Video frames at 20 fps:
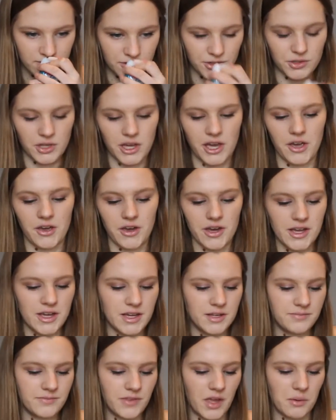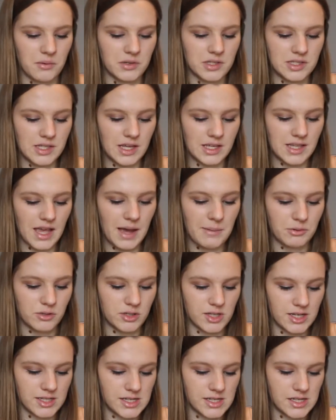although I wouldn't say it's apple
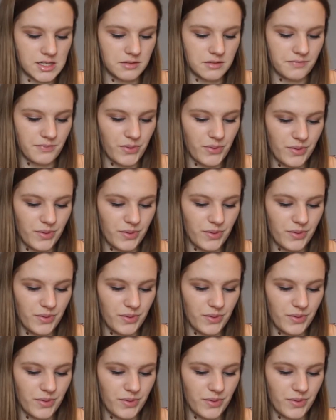scented.